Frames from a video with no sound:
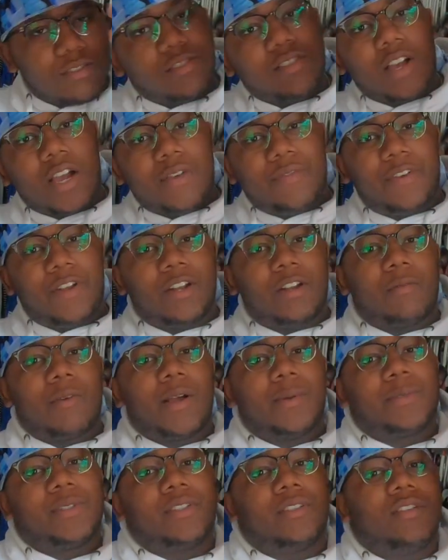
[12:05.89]
Sorry for the
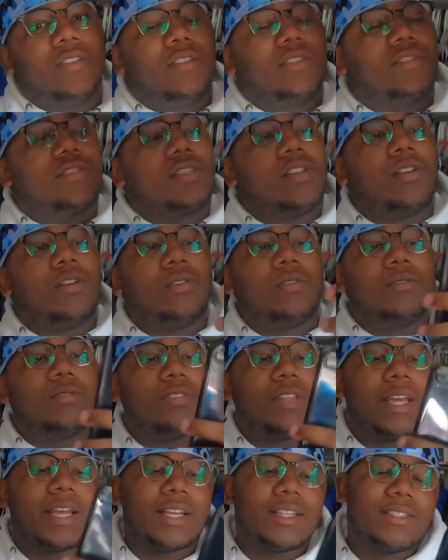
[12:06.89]
interruption. So,
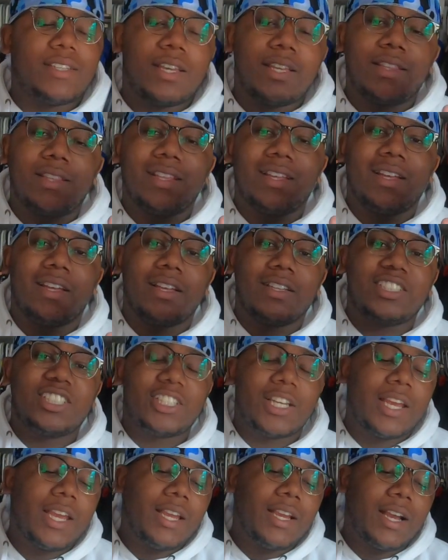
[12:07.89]
like I said, the
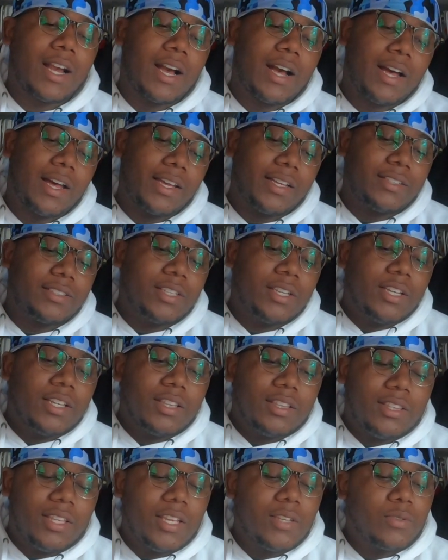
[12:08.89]
Shanghais,
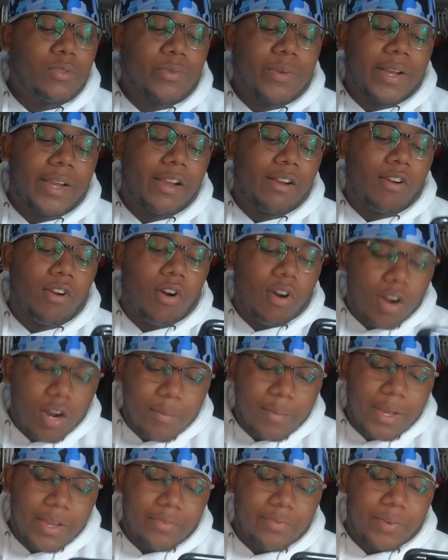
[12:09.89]
these ones right here
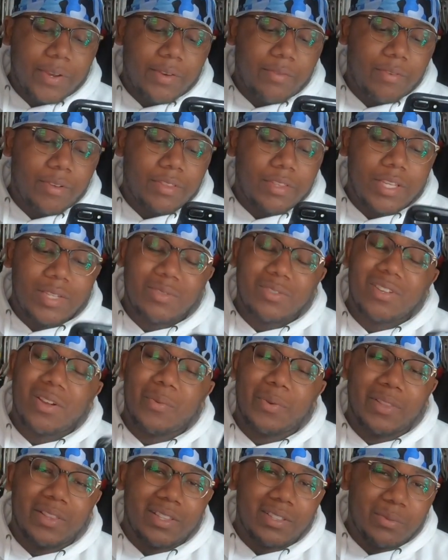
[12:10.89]
are my favorite. These ones
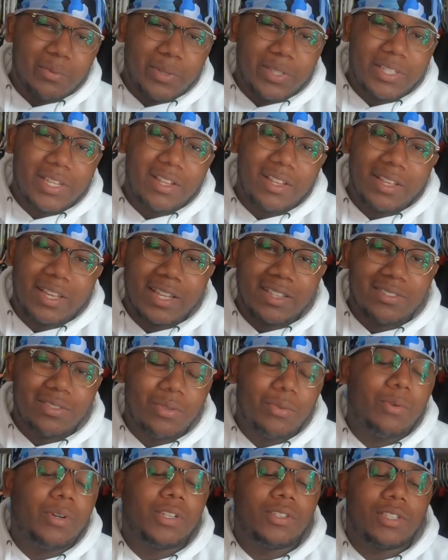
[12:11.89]
are retailing at
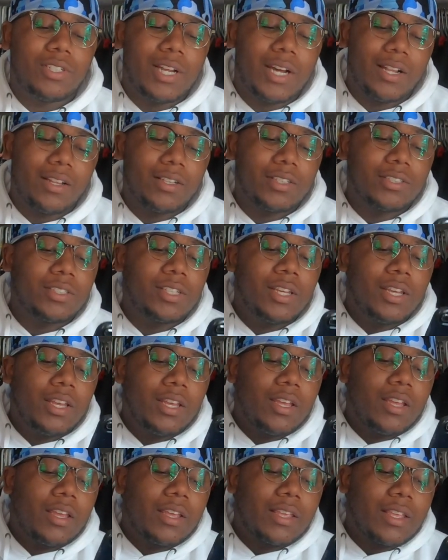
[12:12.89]
$200.
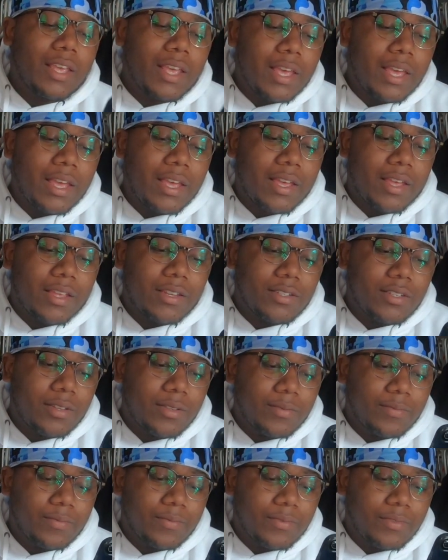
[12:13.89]
And
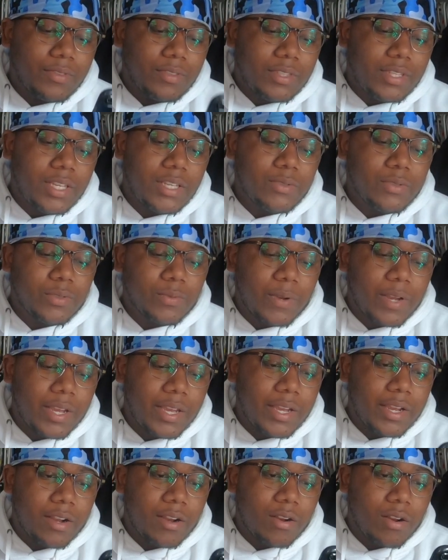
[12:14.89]
these ones right
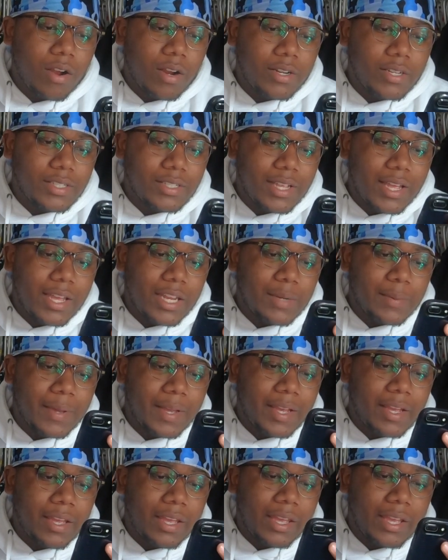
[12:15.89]
here are designed
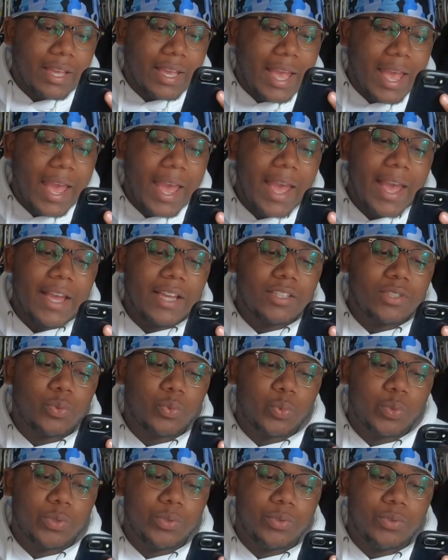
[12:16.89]
by Cash
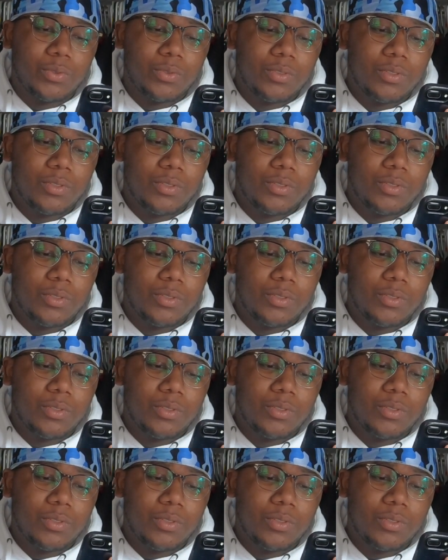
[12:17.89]
Rue,